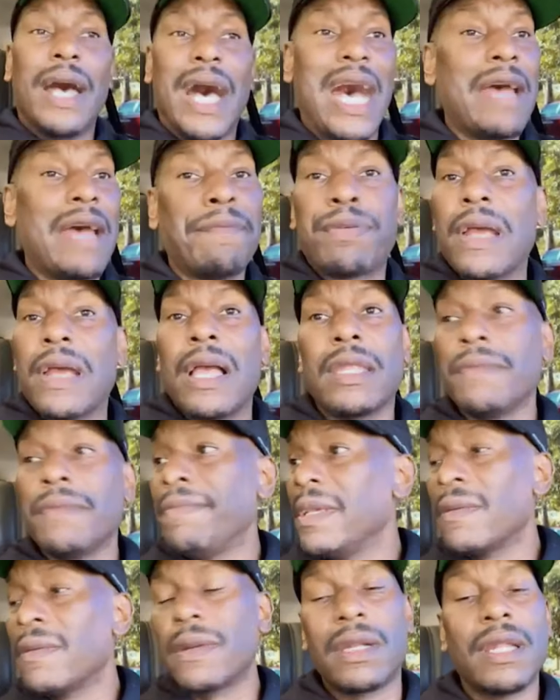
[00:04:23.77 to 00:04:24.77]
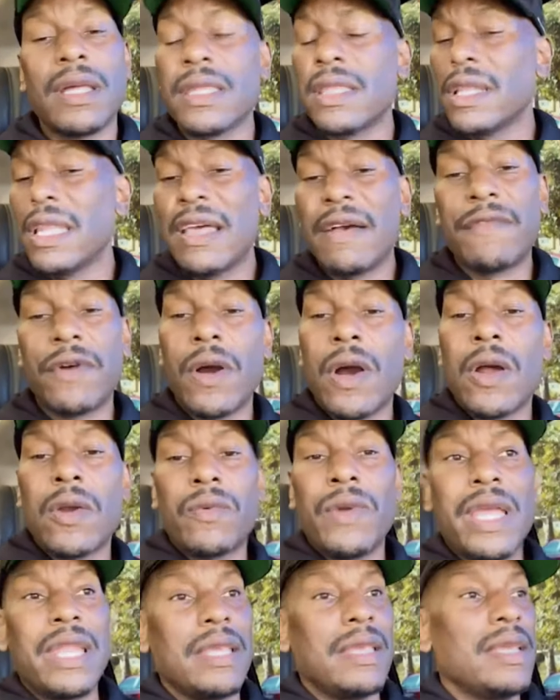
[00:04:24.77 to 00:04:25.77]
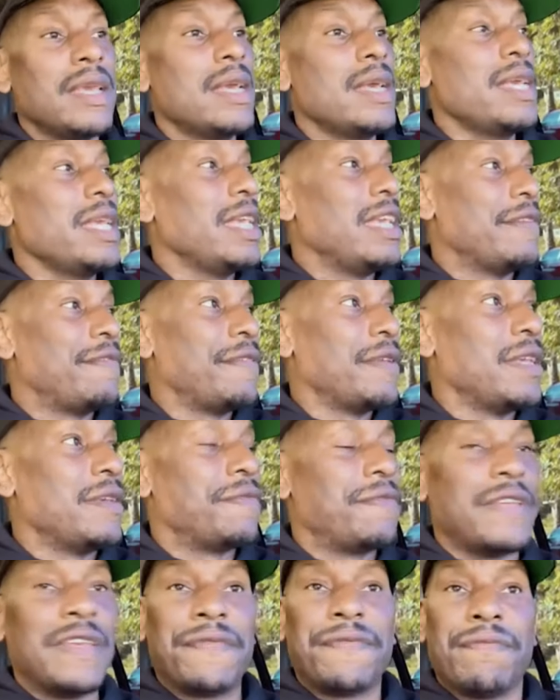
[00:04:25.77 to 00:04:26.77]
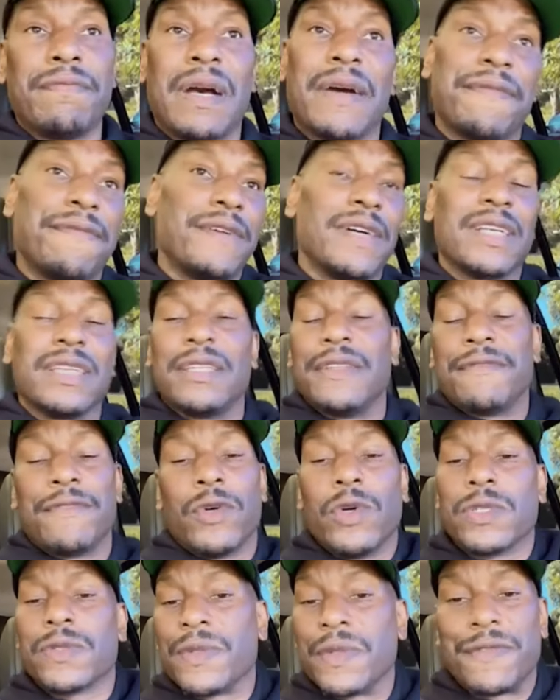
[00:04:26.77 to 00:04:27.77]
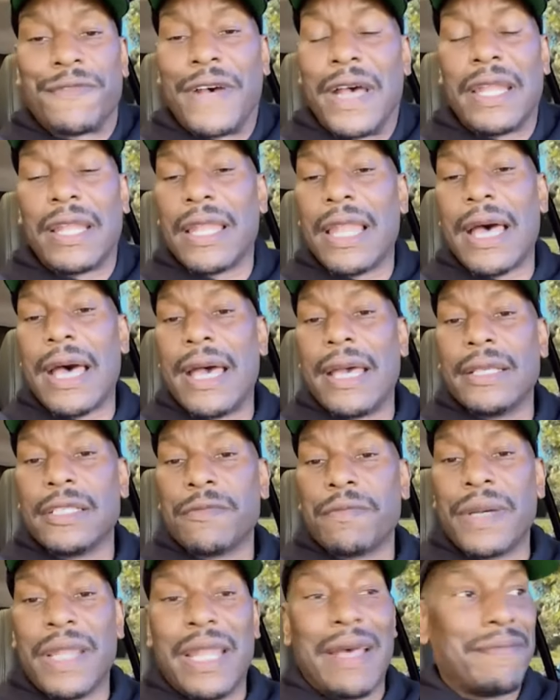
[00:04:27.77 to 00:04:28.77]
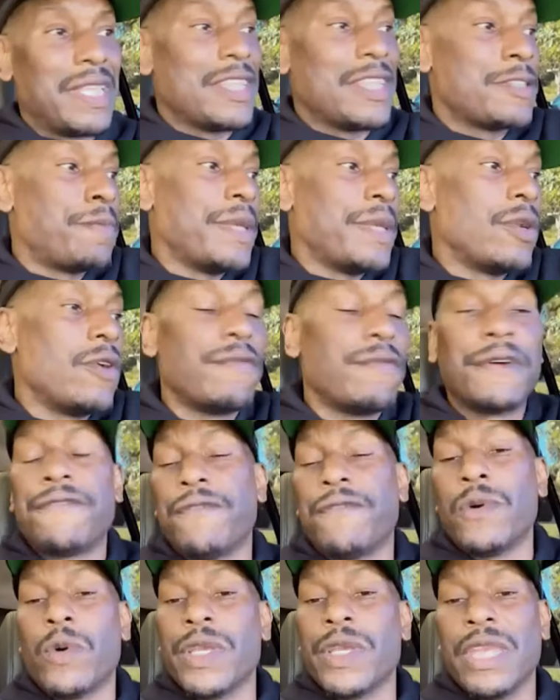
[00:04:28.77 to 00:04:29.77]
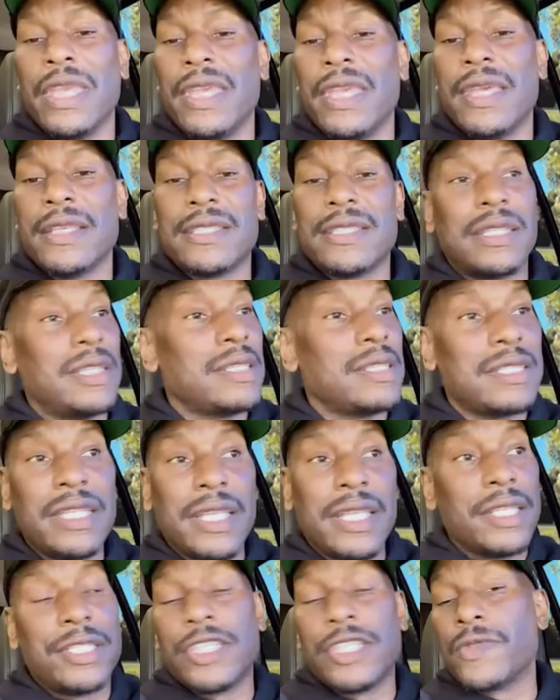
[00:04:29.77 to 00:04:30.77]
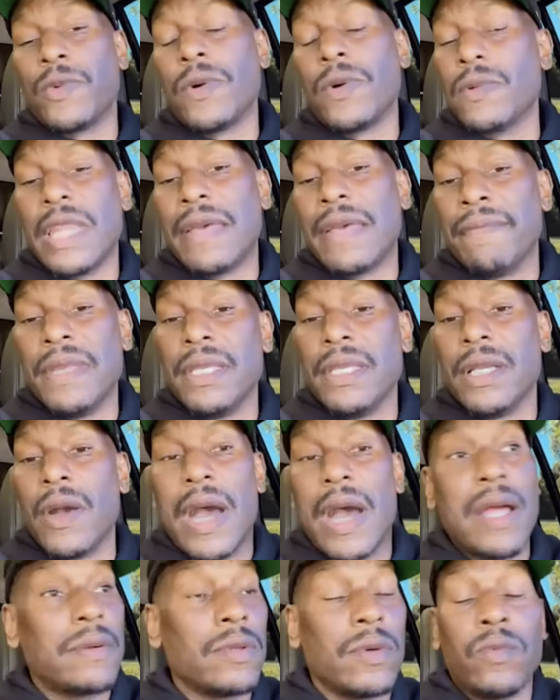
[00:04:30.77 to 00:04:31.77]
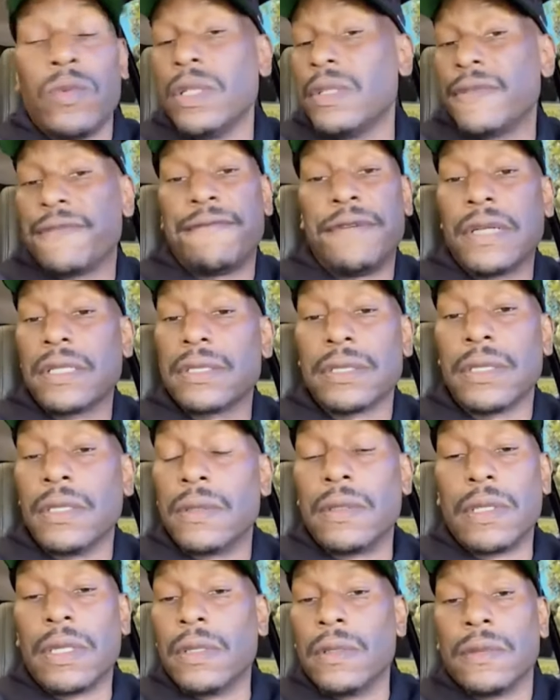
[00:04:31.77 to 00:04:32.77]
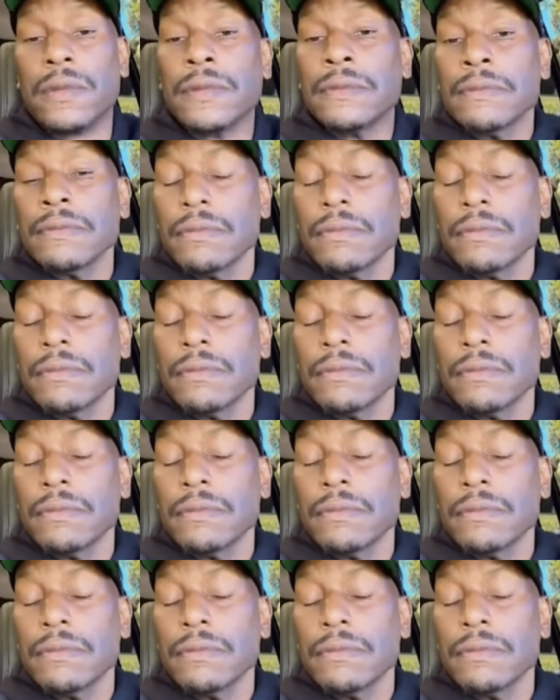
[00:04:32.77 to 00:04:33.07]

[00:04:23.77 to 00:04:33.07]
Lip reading: I'd probably be on another level already if my f***ing divorce was finalized. But it's been over 4 years, and this just won't let me go. I don't know what the f*** is going on.